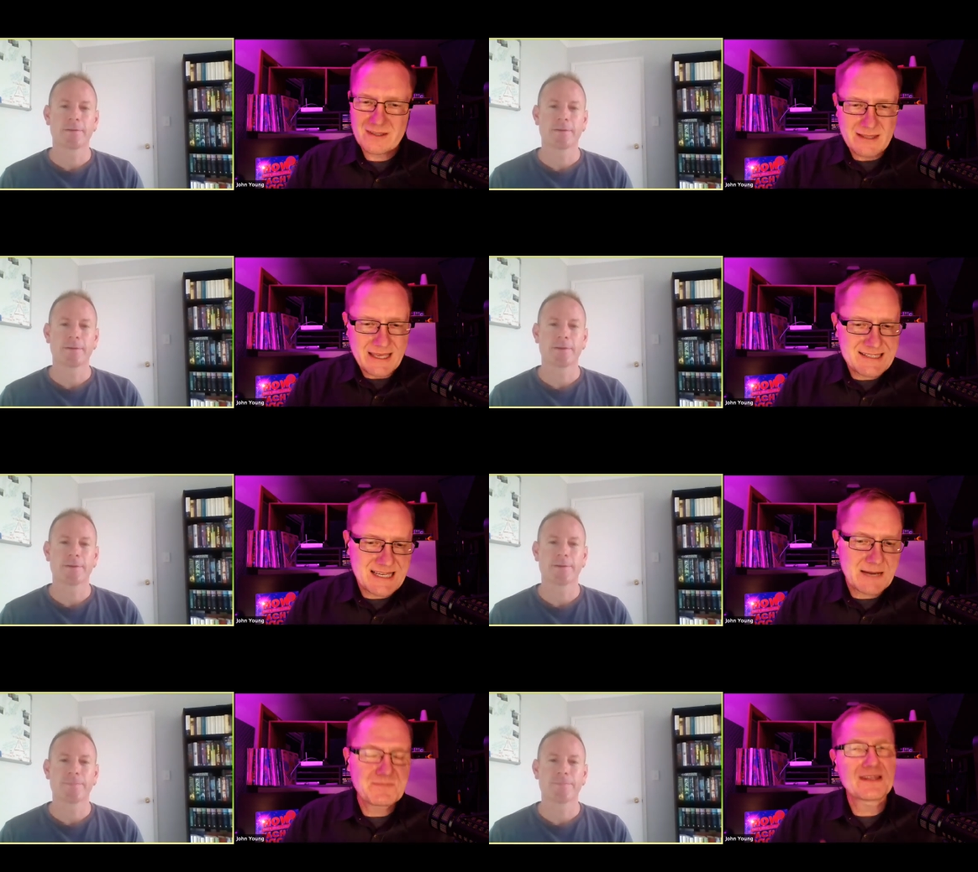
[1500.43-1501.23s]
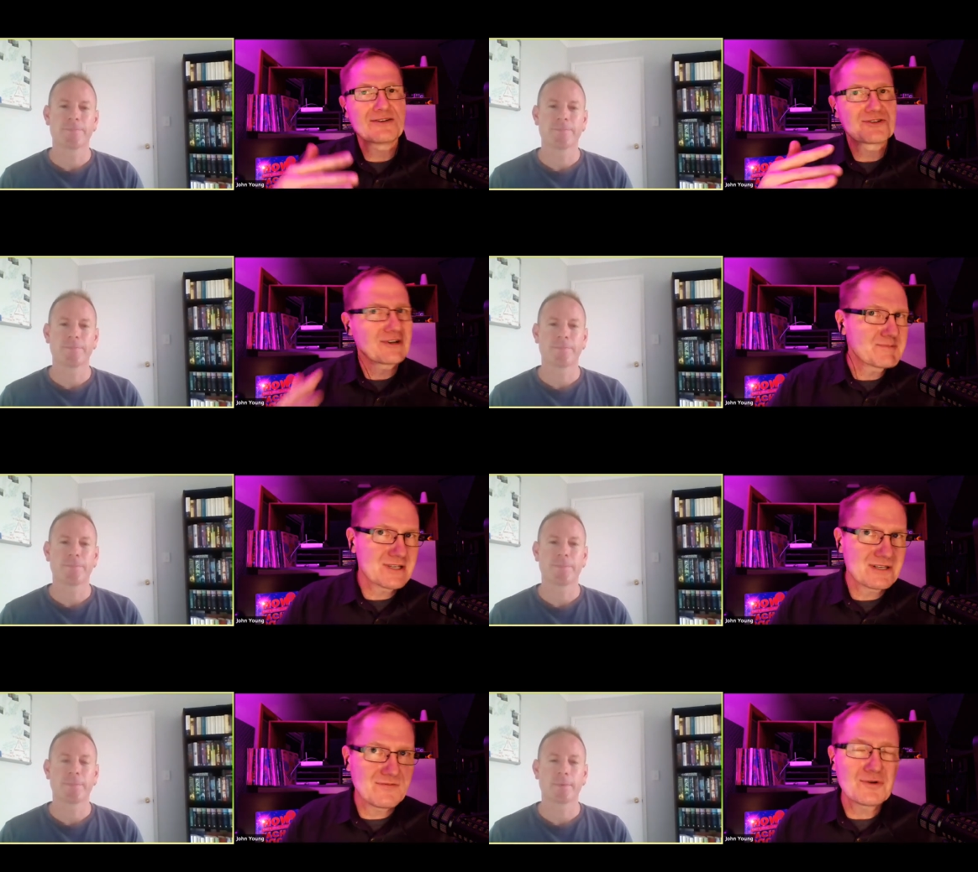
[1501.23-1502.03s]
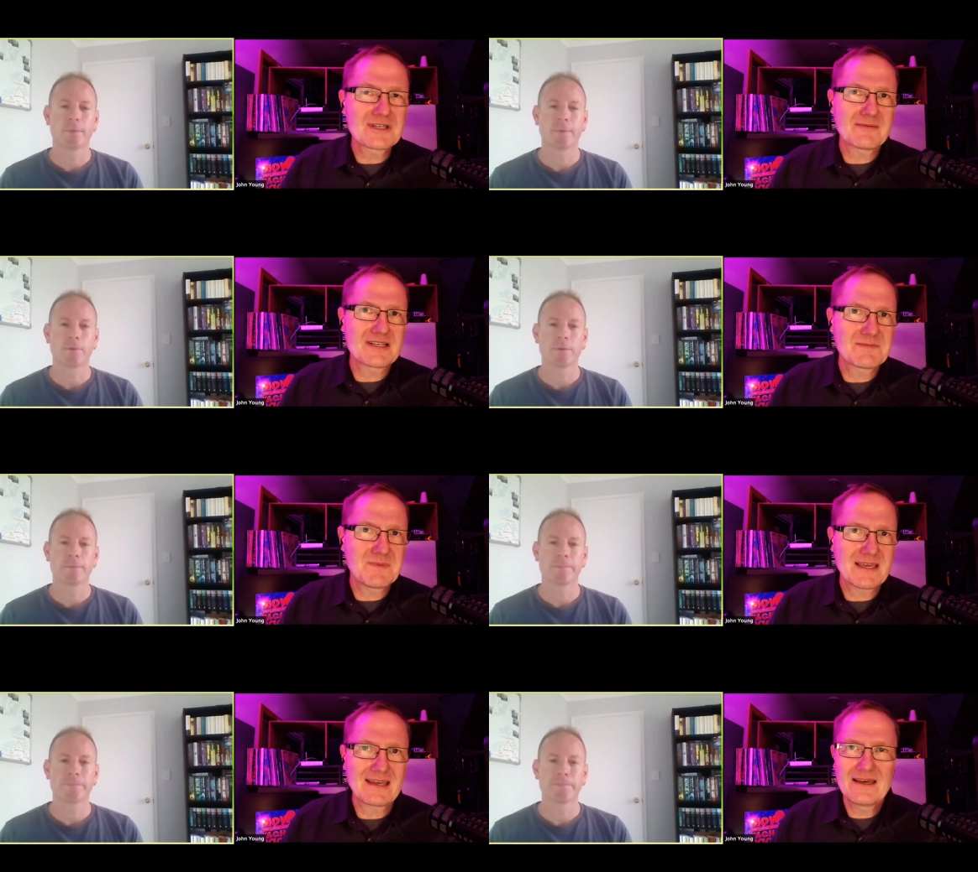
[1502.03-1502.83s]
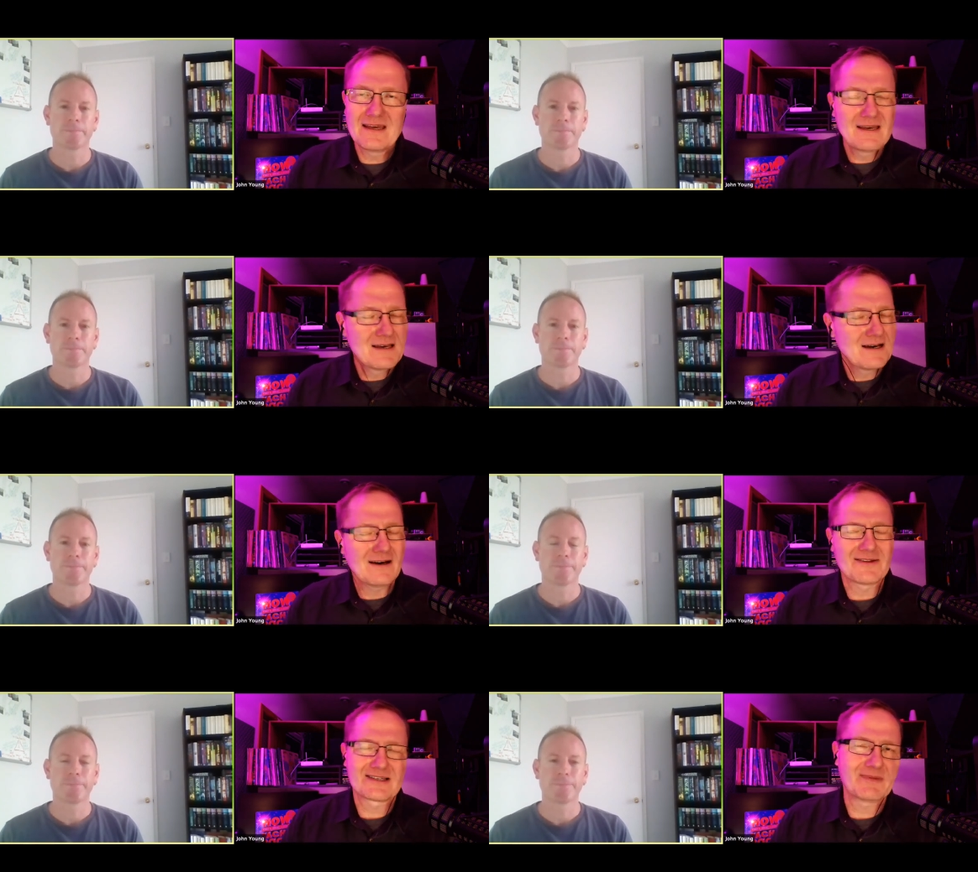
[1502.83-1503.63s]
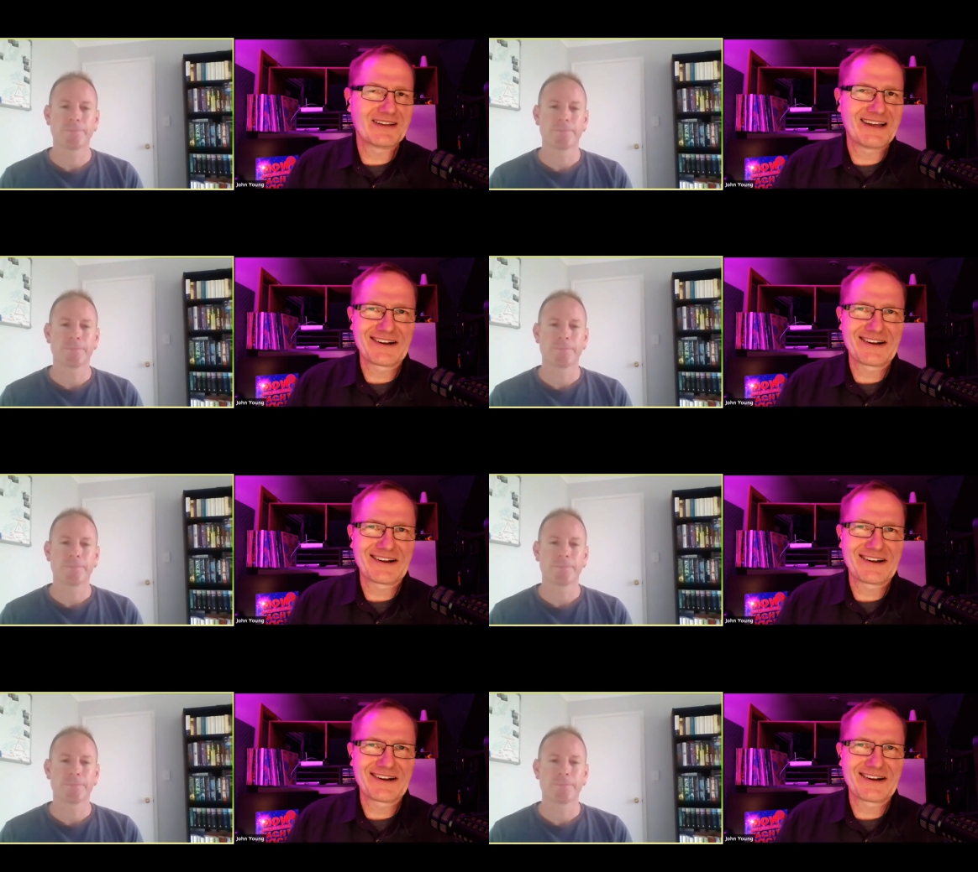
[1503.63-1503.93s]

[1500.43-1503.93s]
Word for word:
Speaker 1: It's up, the description of who's going to be speaking. Oh, there's going to be a lot of